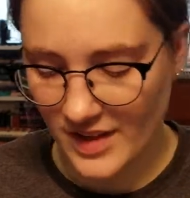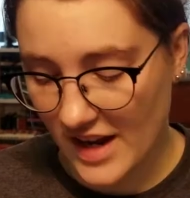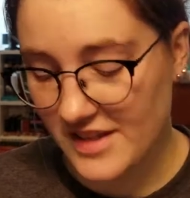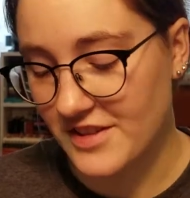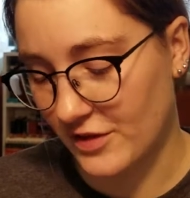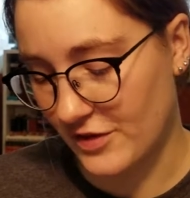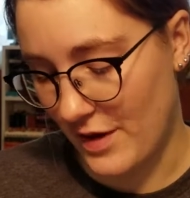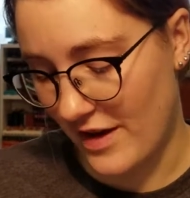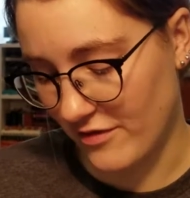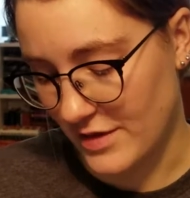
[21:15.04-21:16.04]
I still
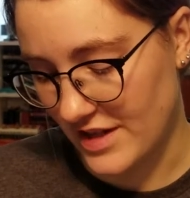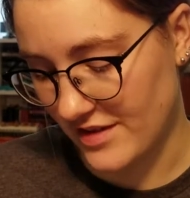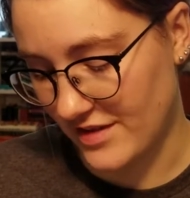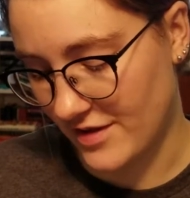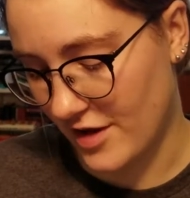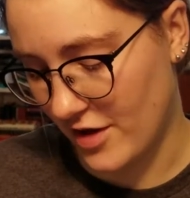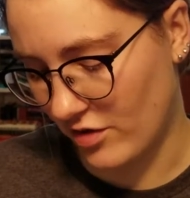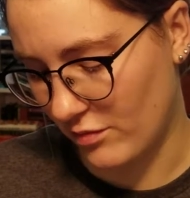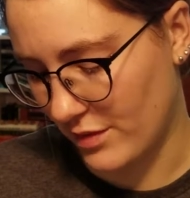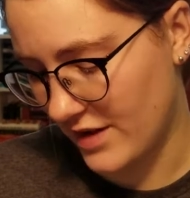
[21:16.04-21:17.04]
do have beads to
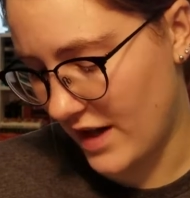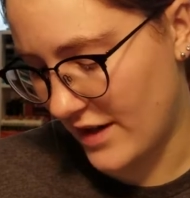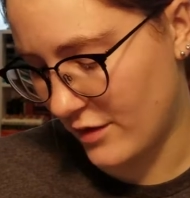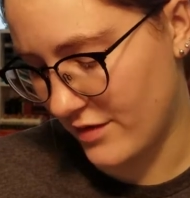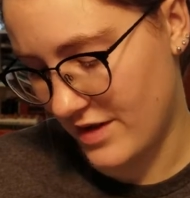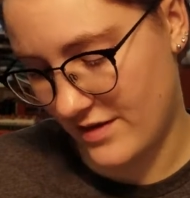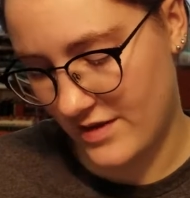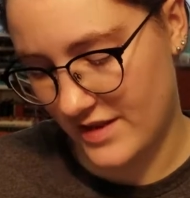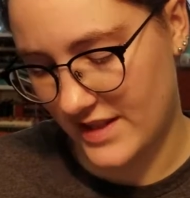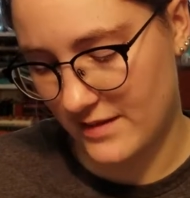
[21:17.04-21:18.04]
go, but I don't think
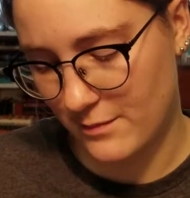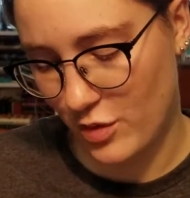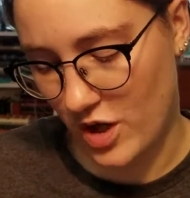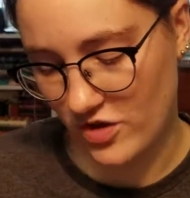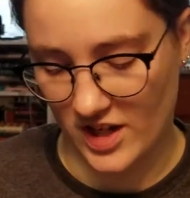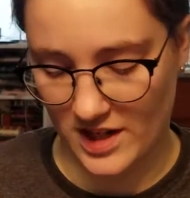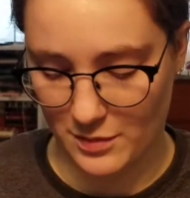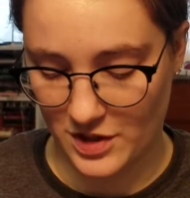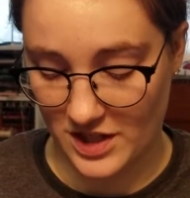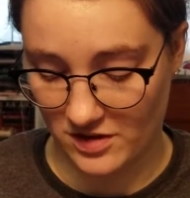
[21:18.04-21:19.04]
this project
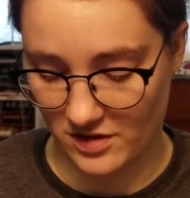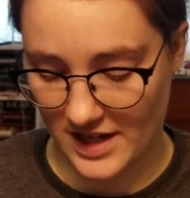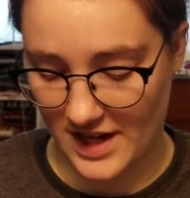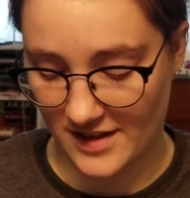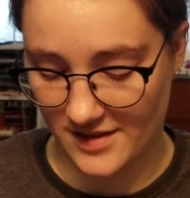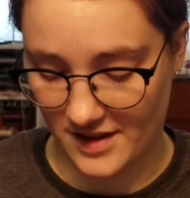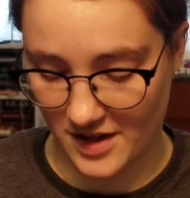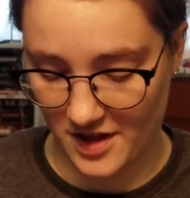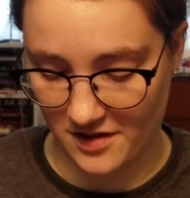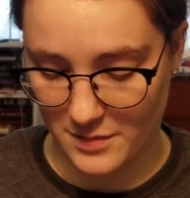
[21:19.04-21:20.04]
particularly has a
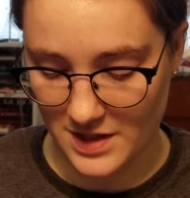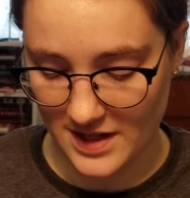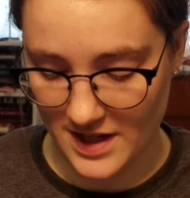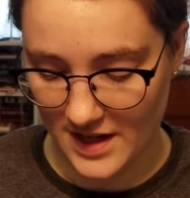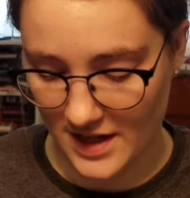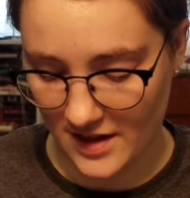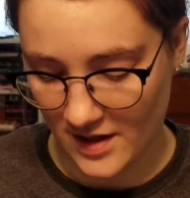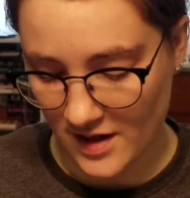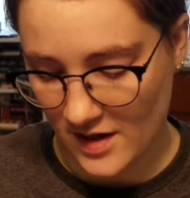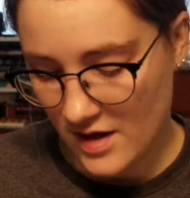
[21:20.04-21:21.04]
ton of beading in it,
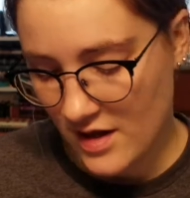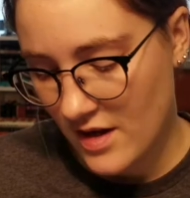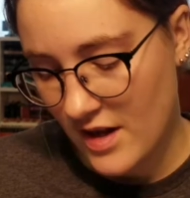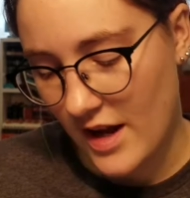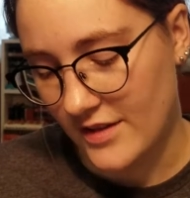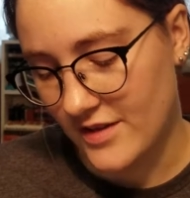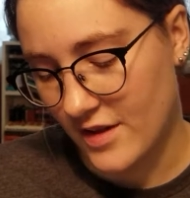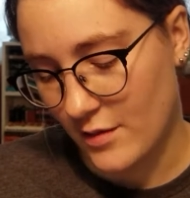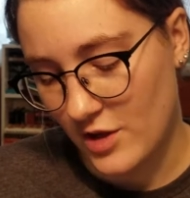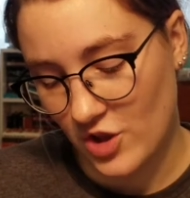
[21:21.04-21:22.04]
and
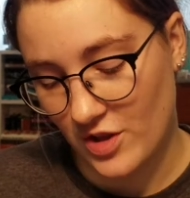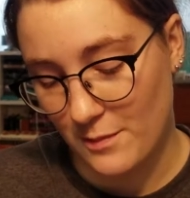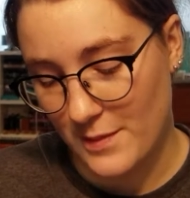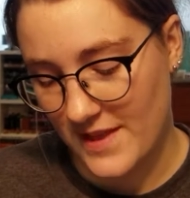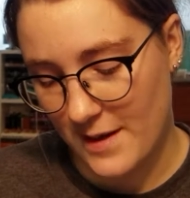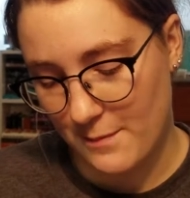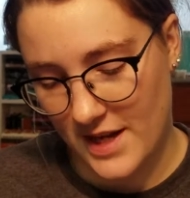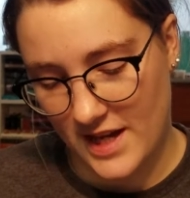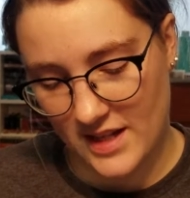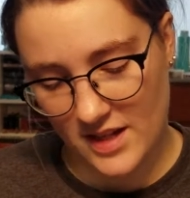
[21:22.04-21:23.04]
so it shouldn't be that
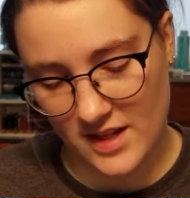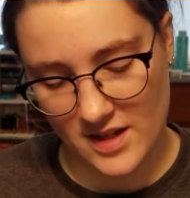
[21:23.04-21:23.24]
bad.